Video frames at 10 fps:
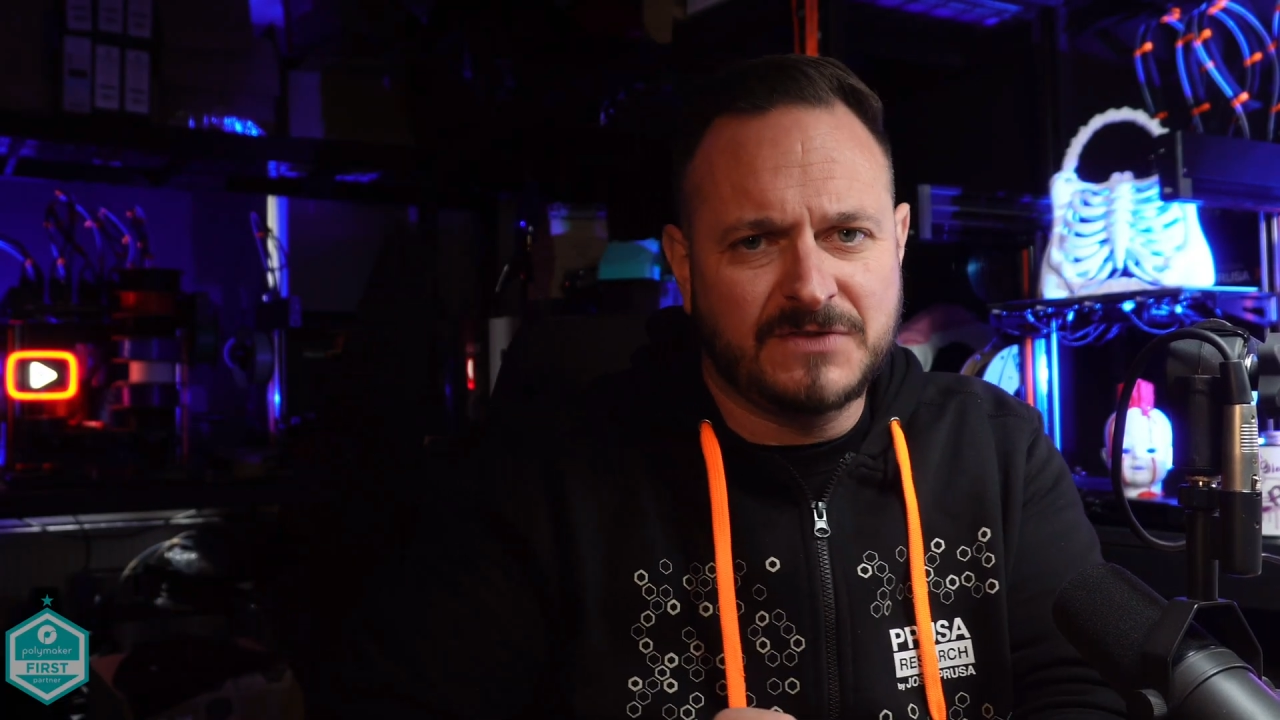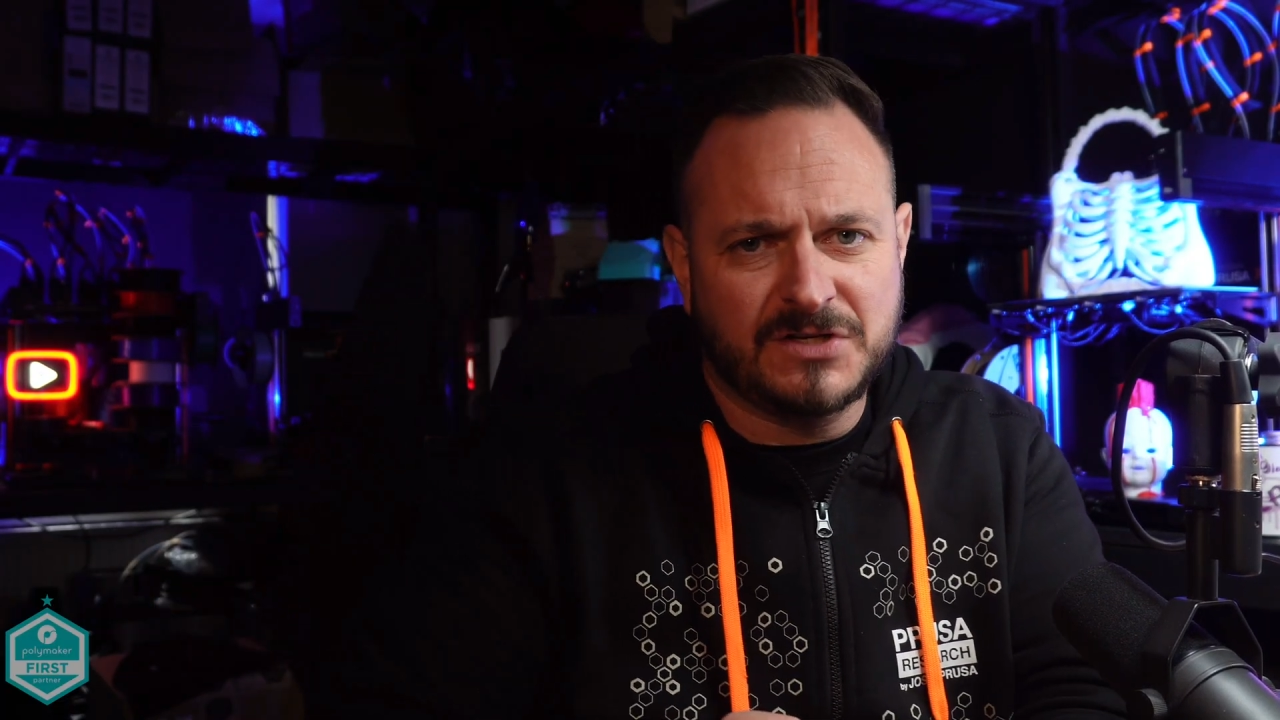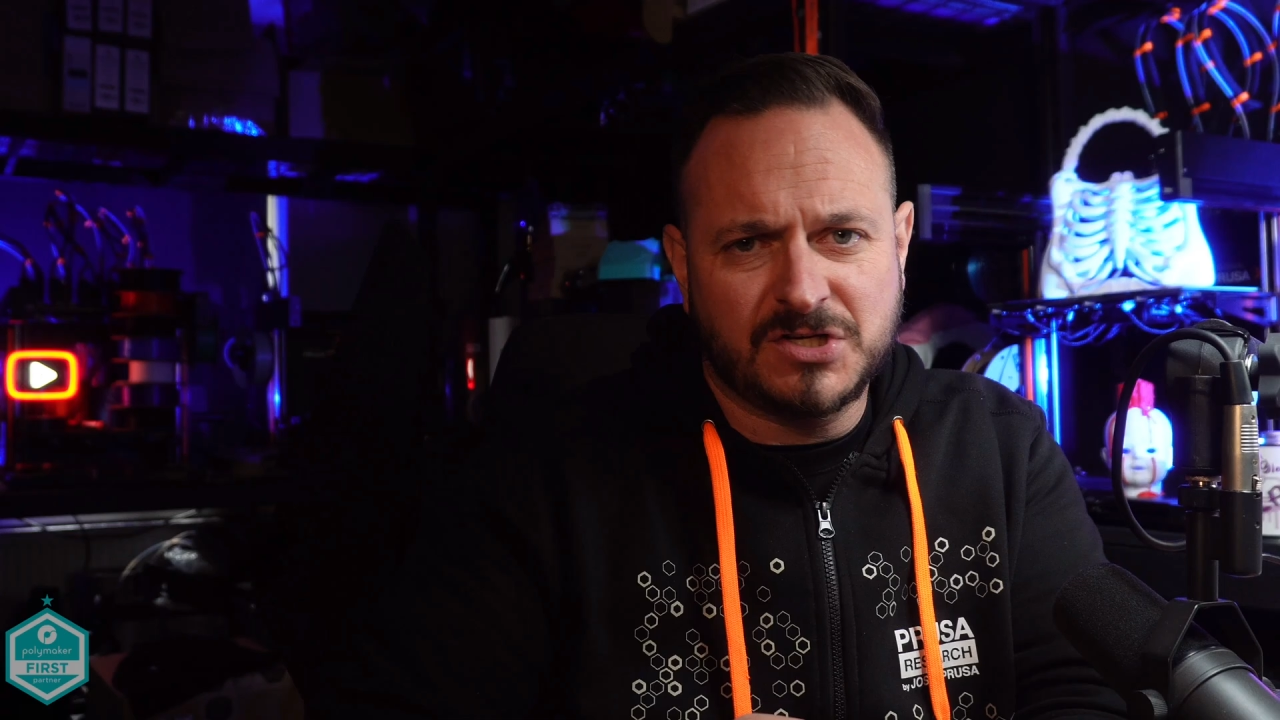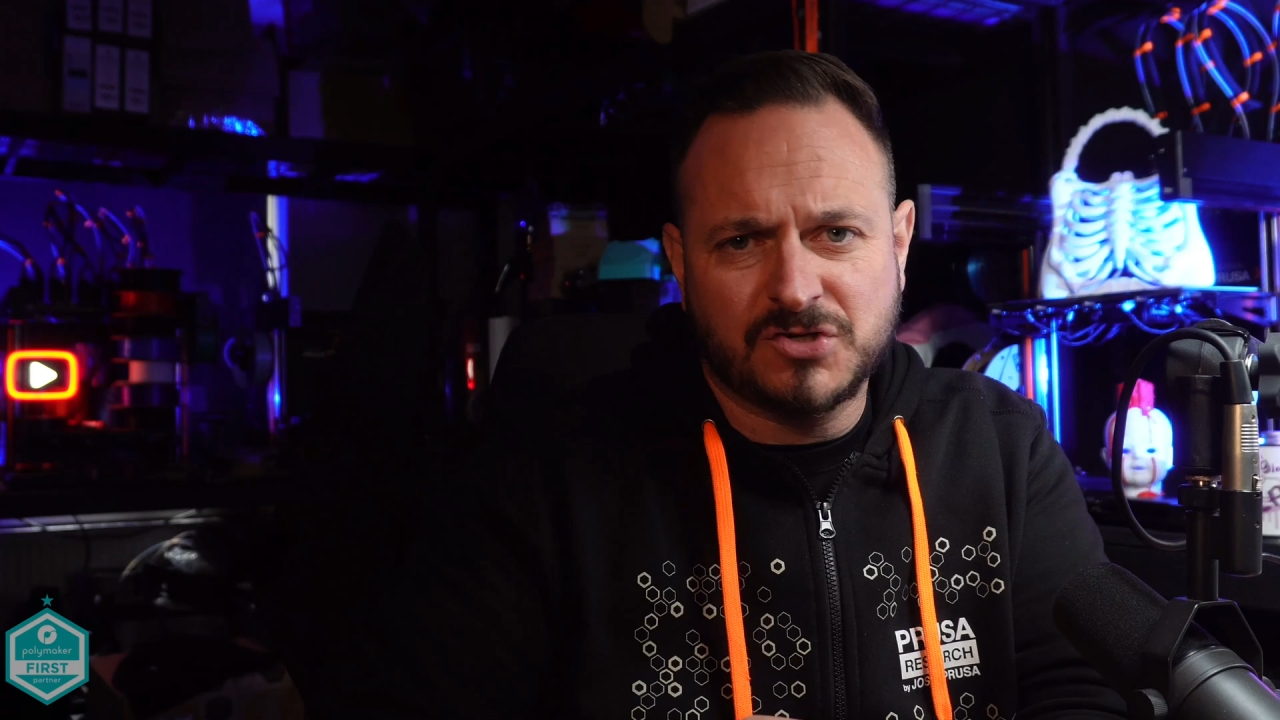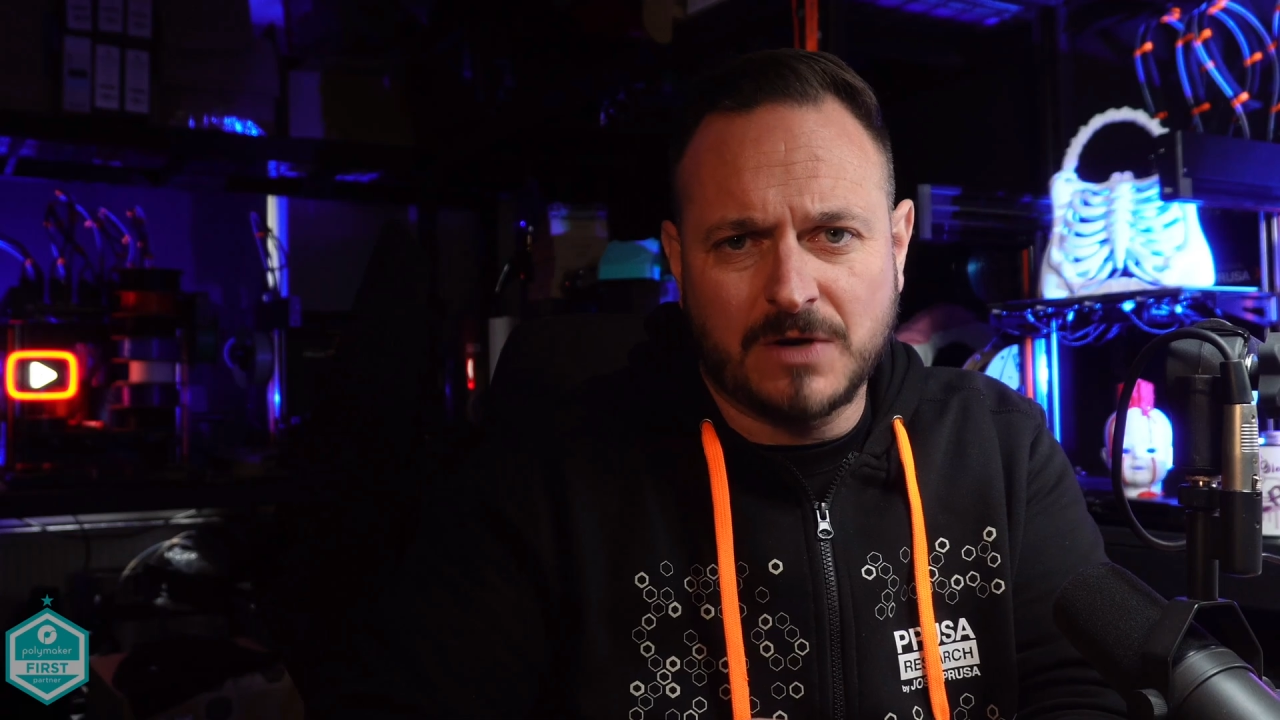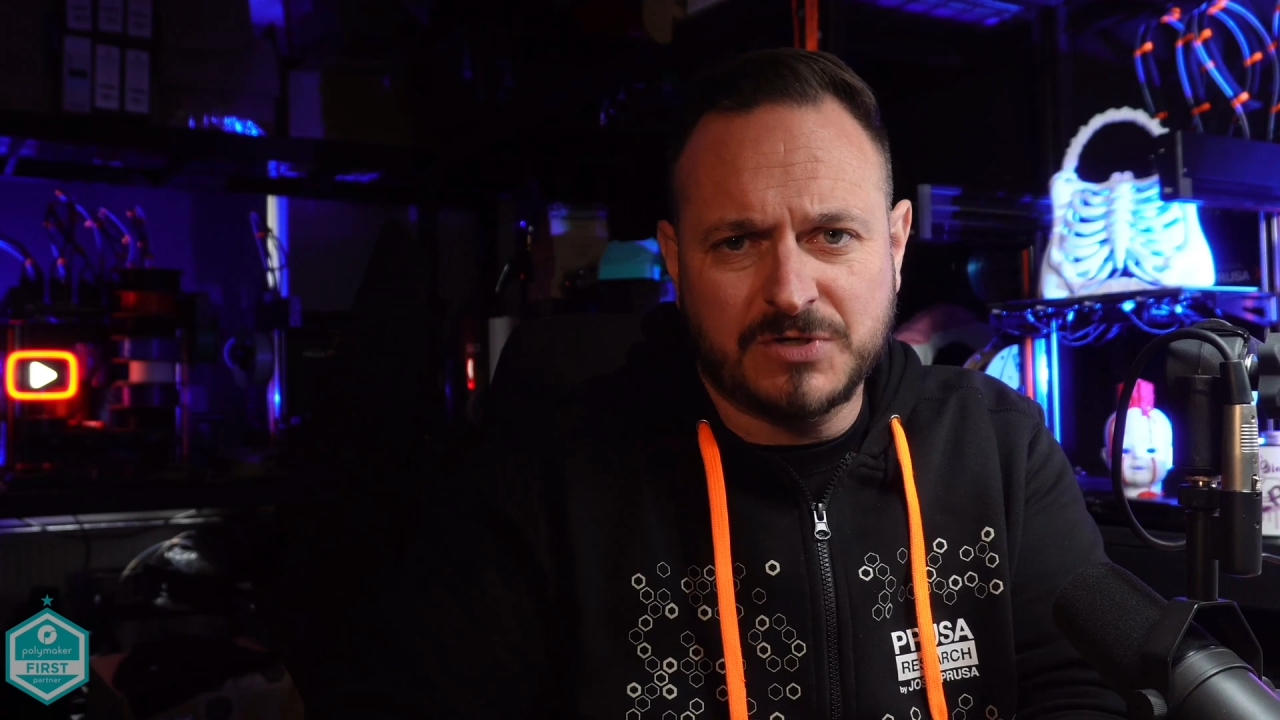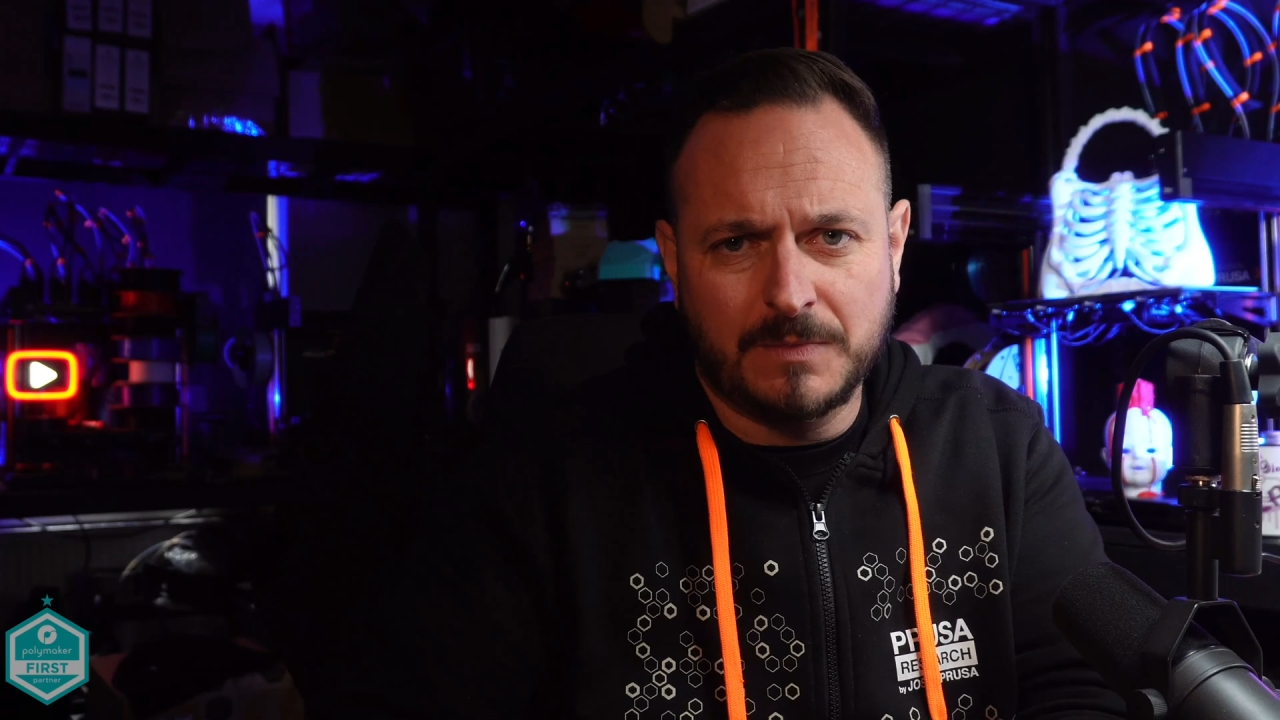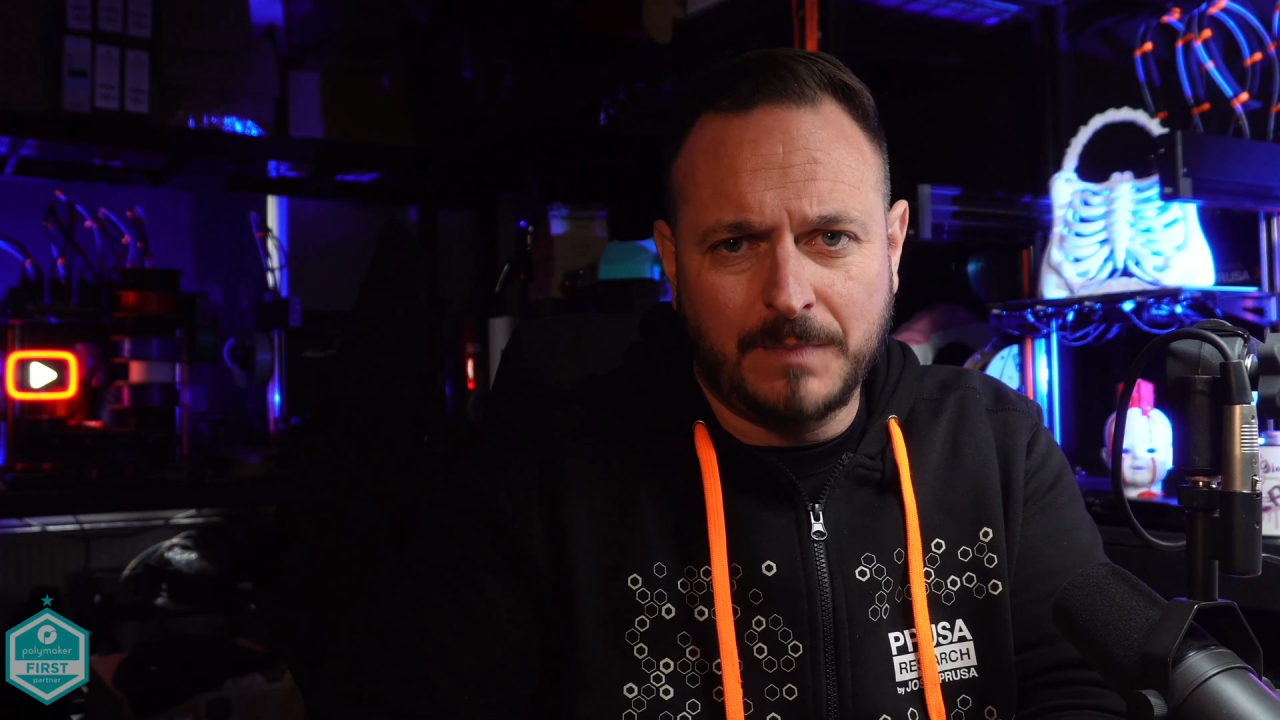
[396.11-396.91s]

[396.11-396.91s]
the description